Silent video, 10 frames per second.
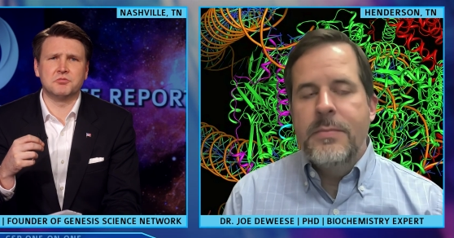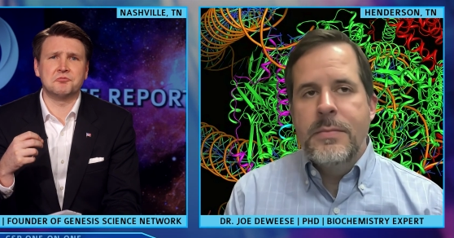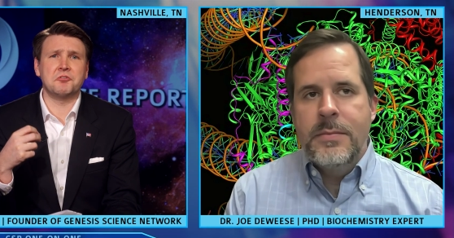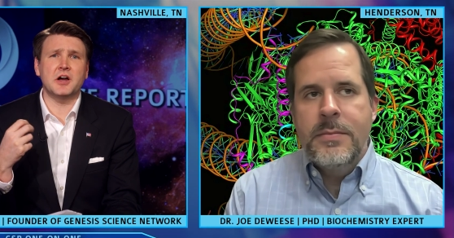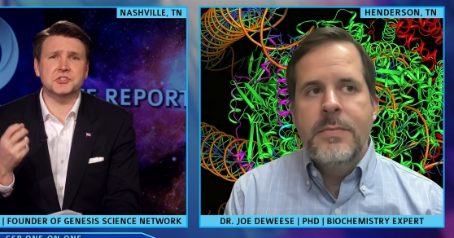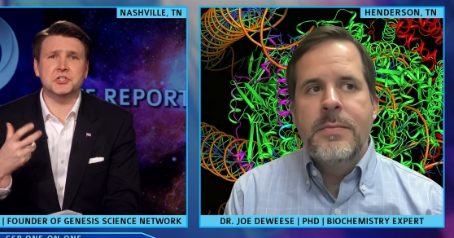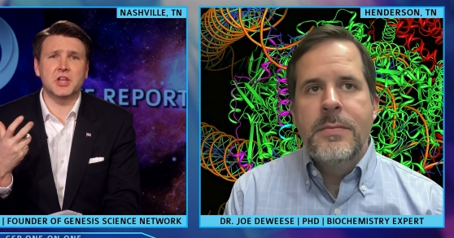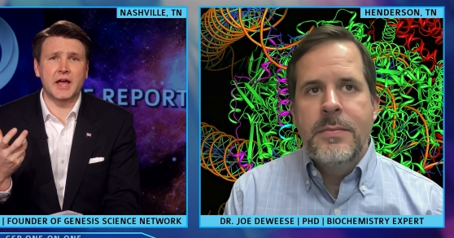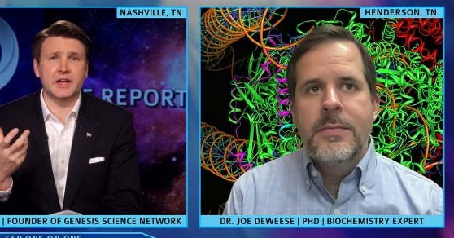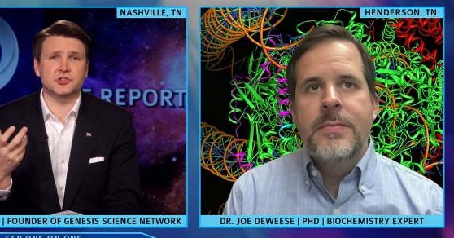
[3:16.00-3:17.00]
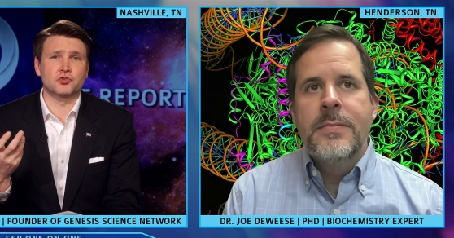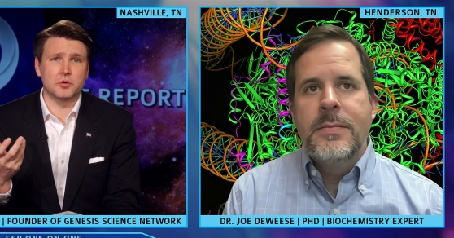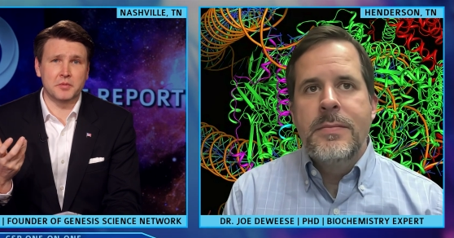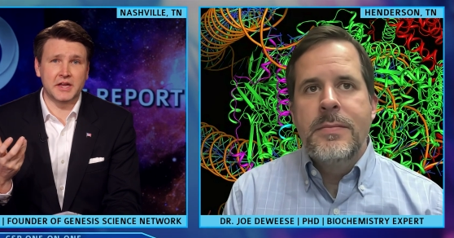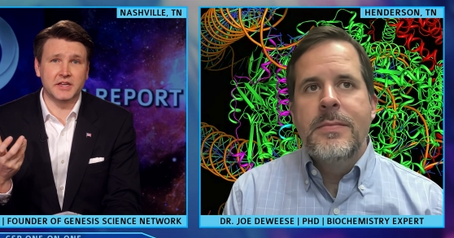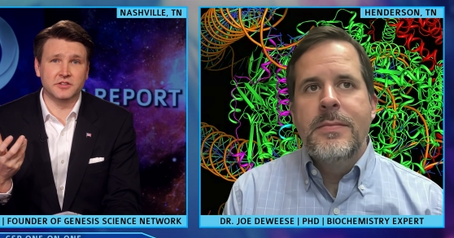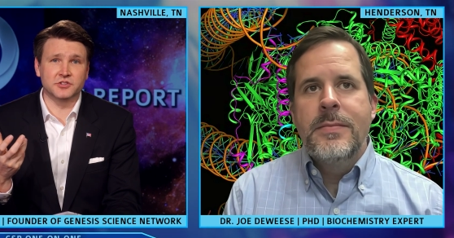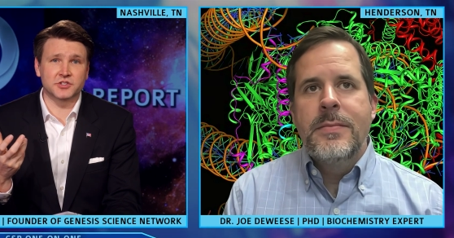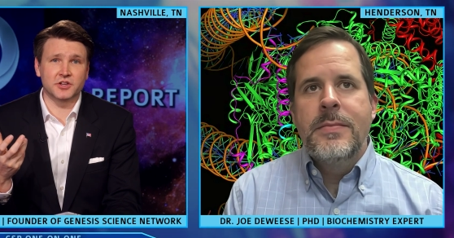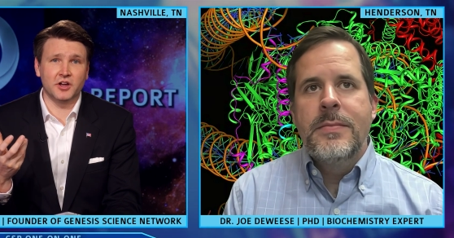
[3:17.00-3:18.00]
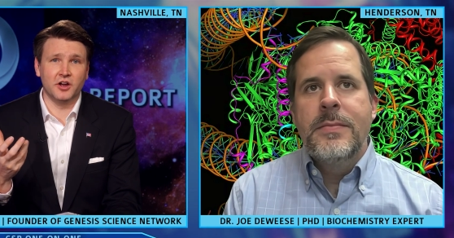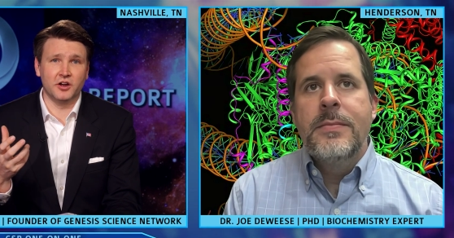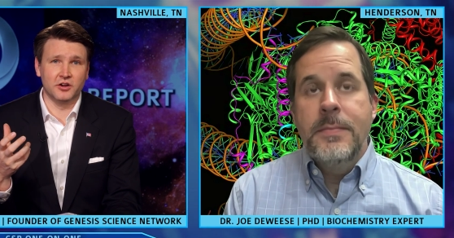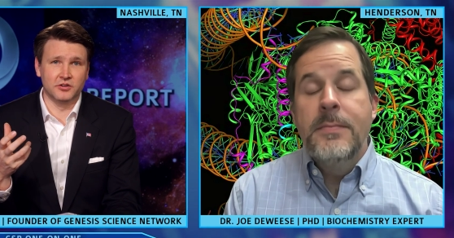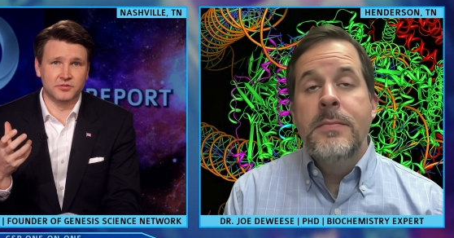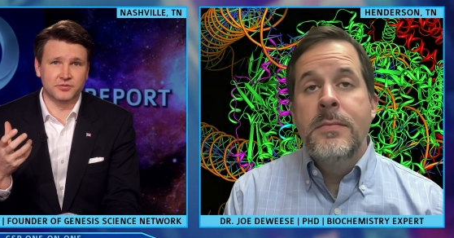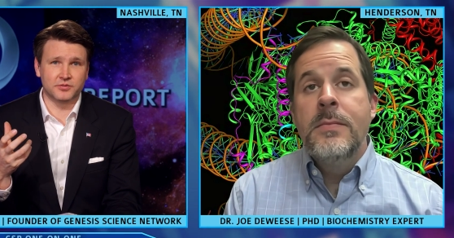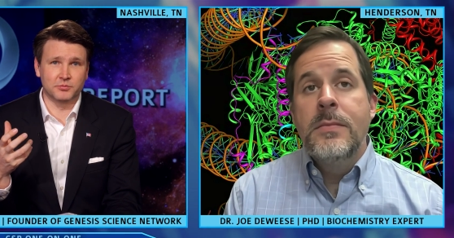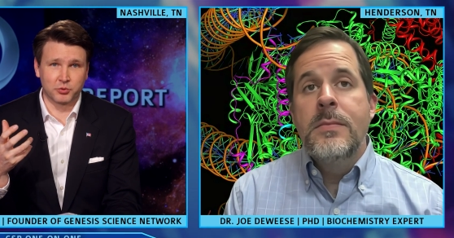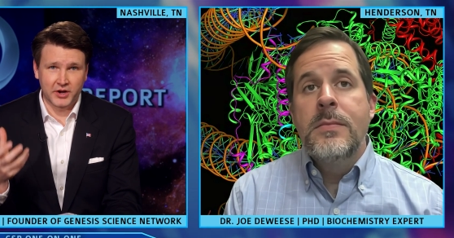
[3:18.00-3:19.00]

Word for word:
Speaker 1: fossilized remains of mm-hmm.